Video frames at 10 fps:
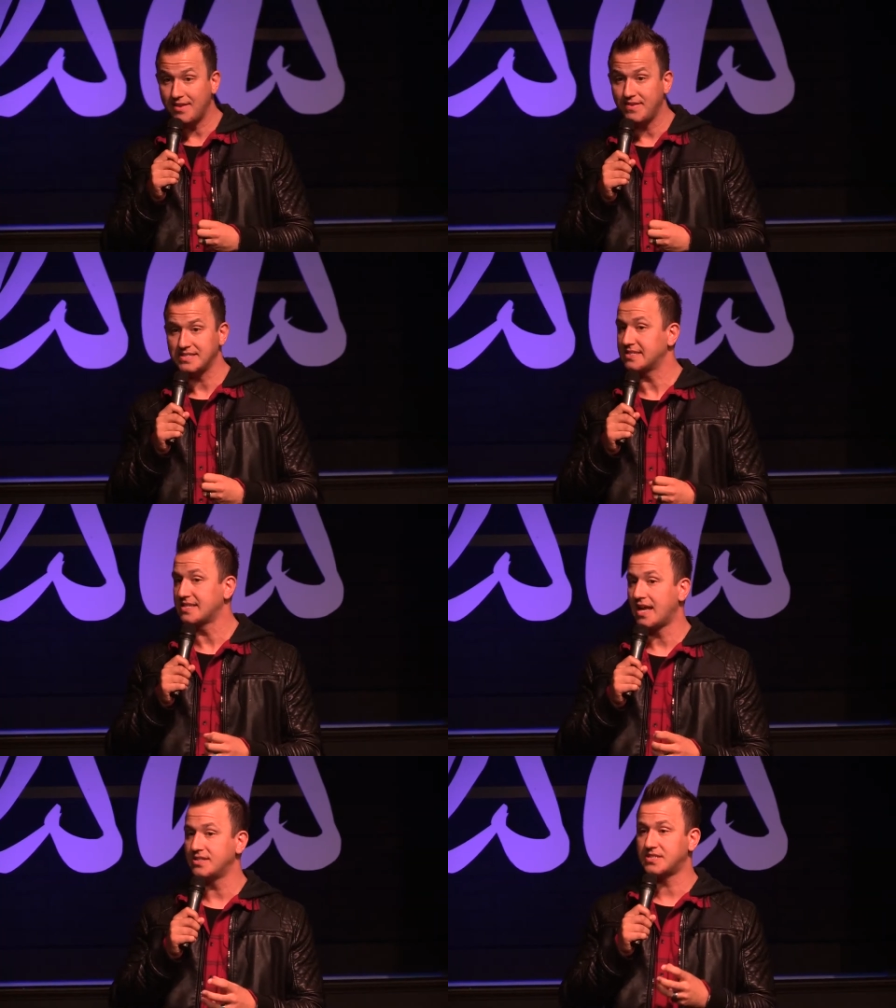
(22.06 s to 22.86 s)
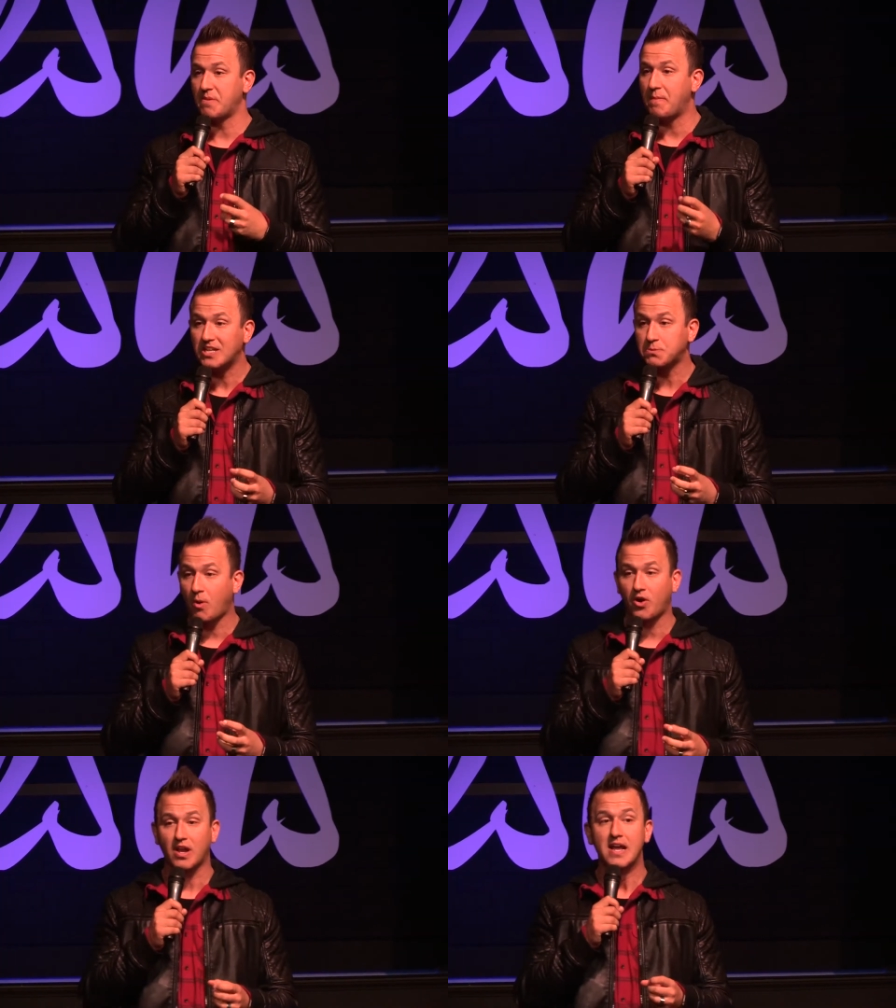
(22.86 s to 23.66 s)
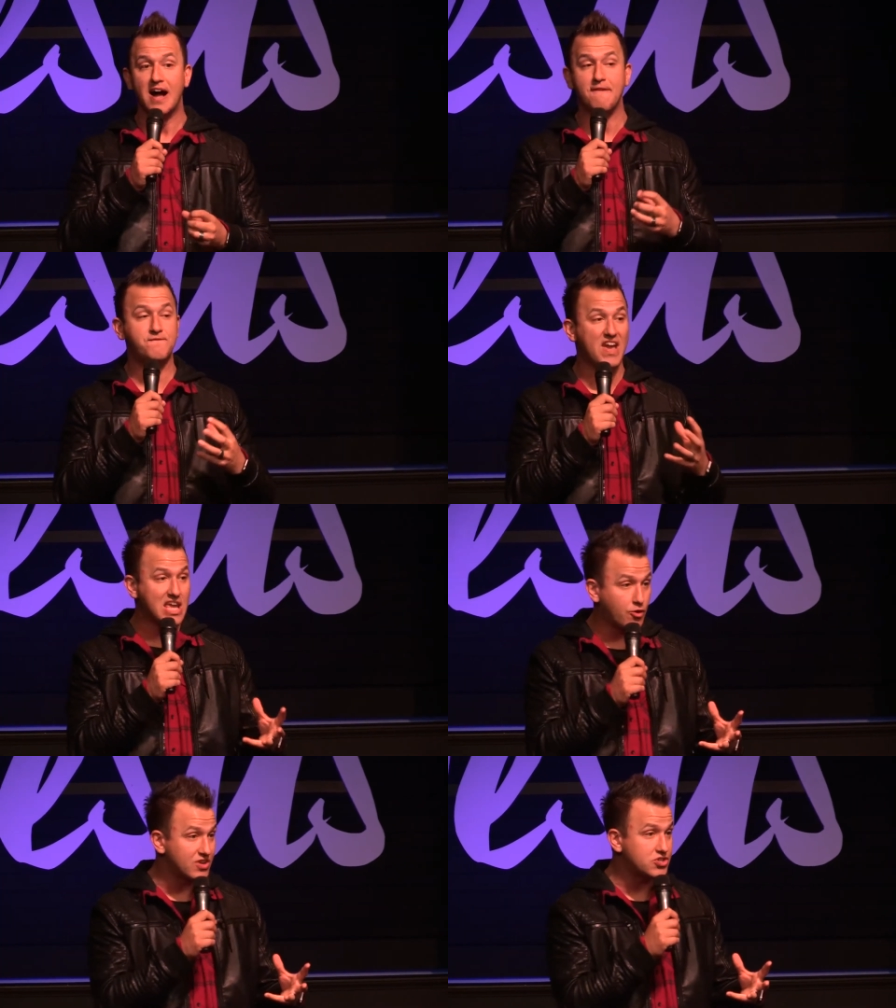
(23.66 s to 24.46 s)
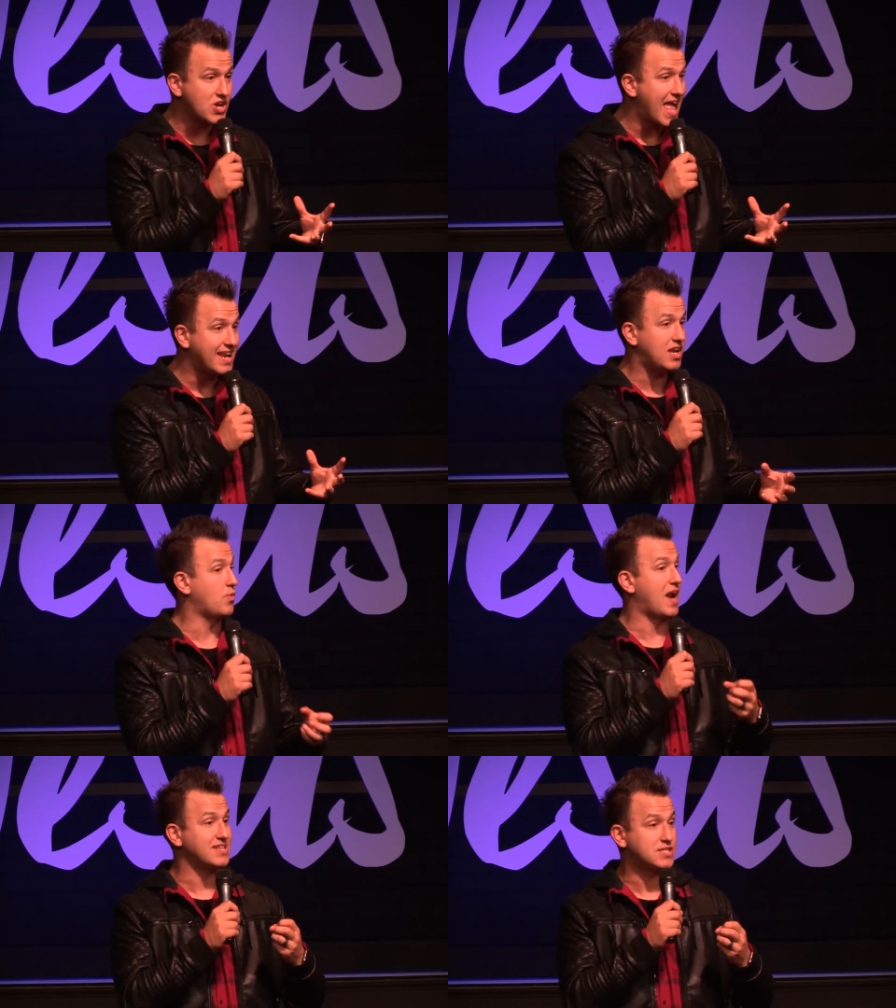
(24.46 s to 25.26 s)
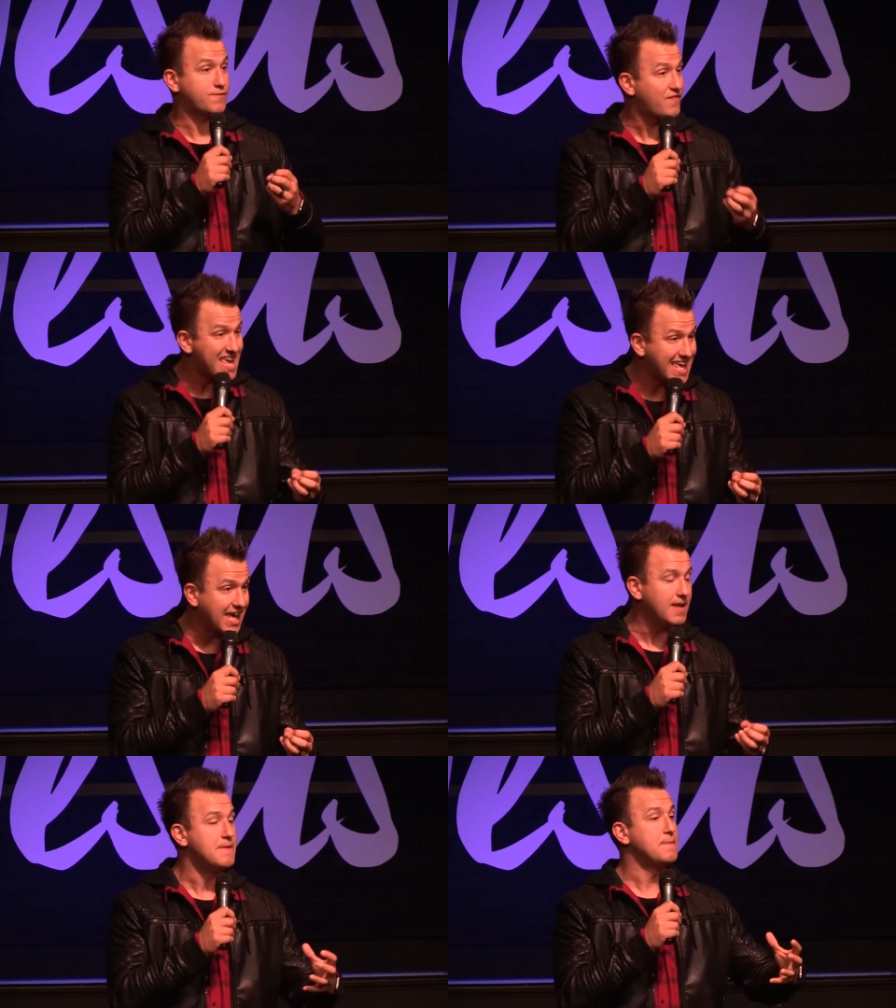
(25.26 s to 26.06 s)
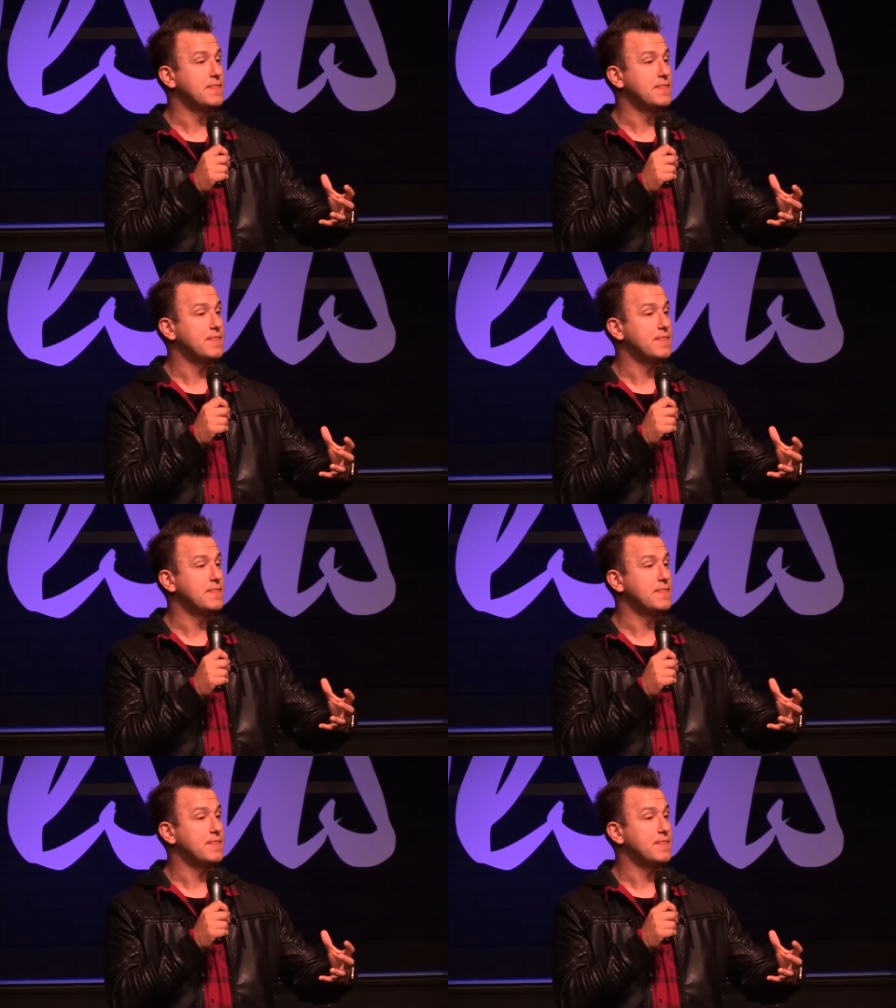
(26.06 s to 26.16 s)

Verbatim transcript: of us. It's not just a benchmark of fake Christianity. We're not just faking it.